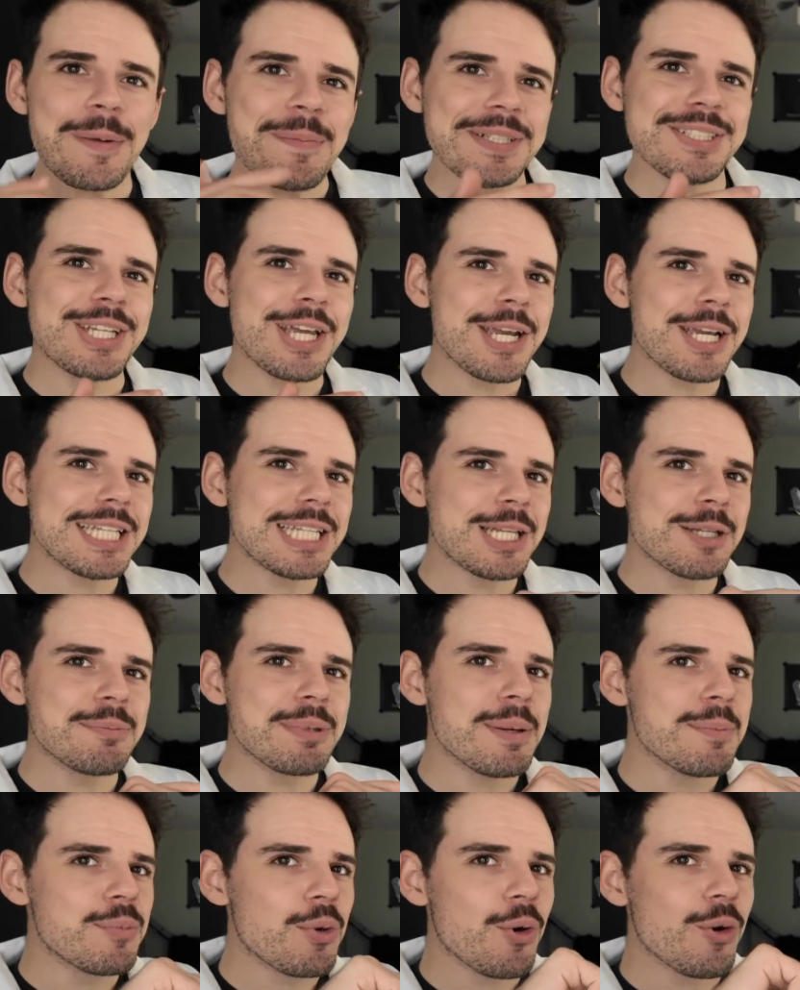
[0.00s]
let me tell you a little
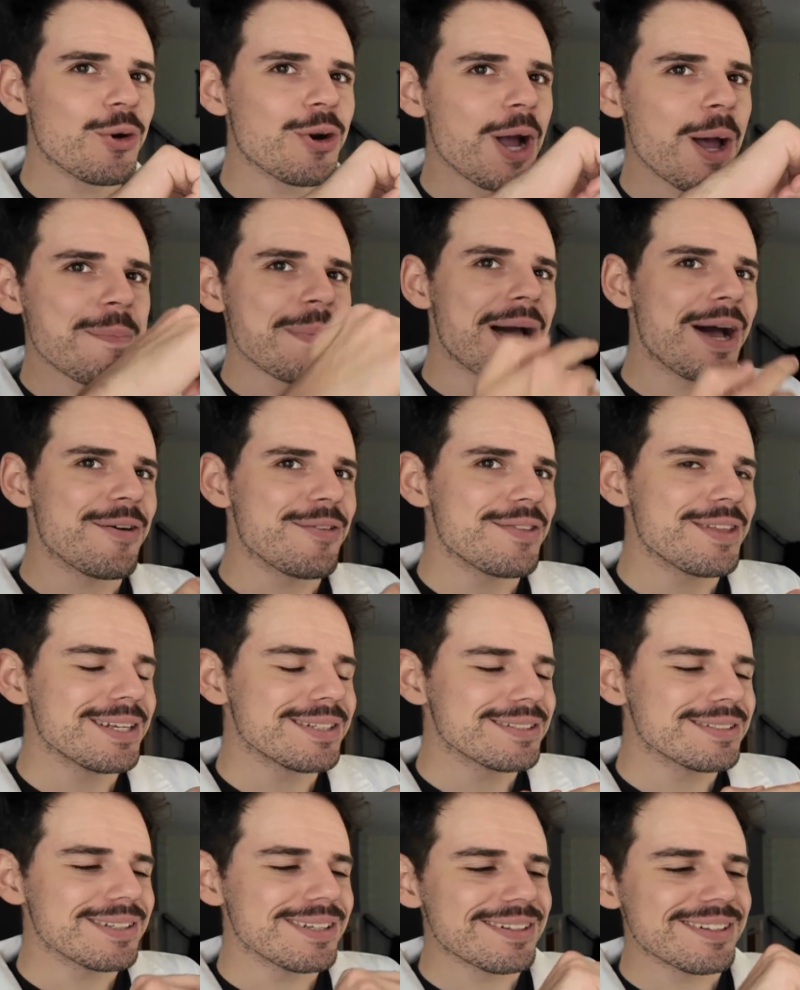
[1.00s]
bit more about
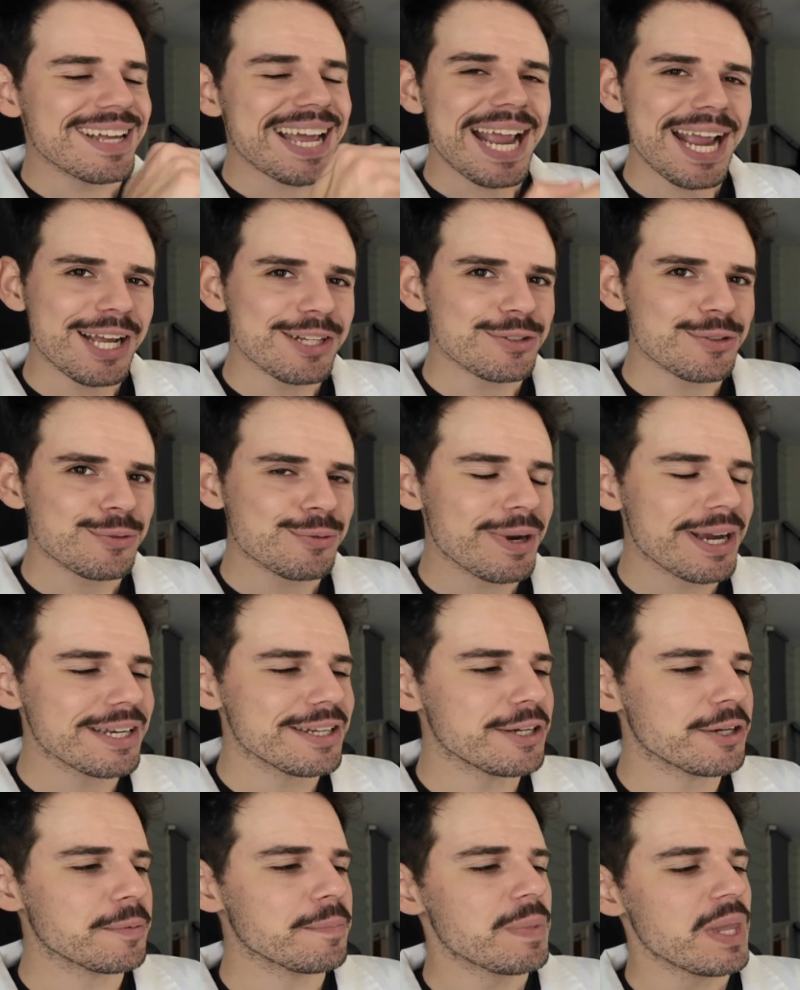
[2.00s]
this little handle right
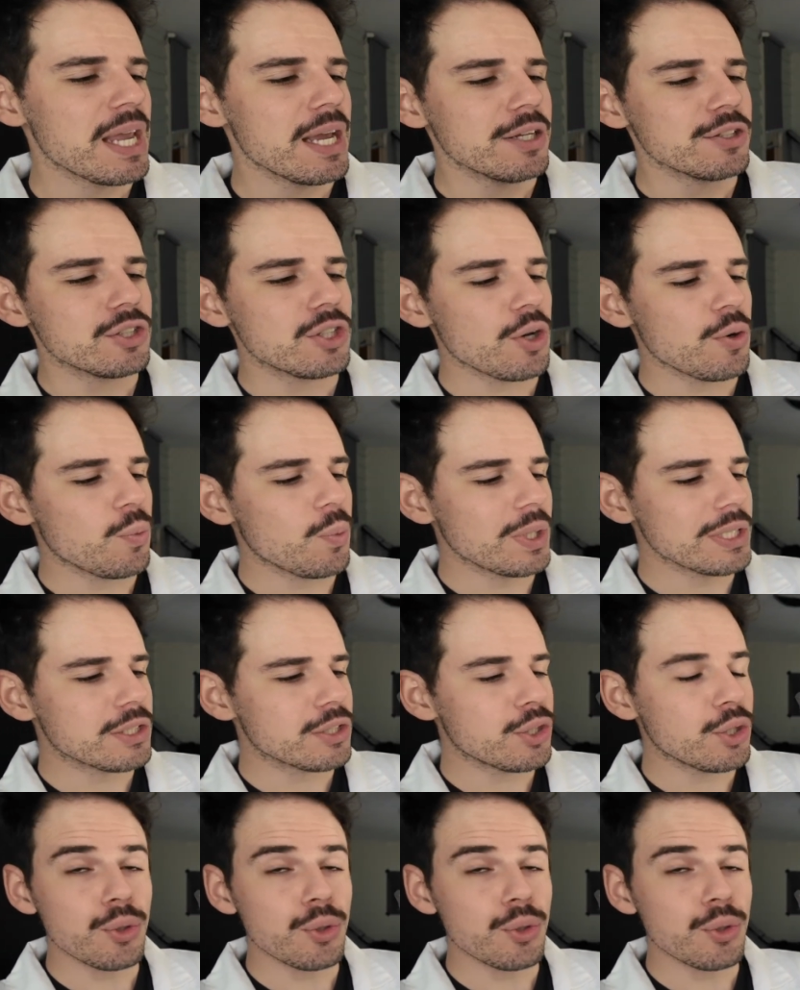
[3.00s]
here. So what's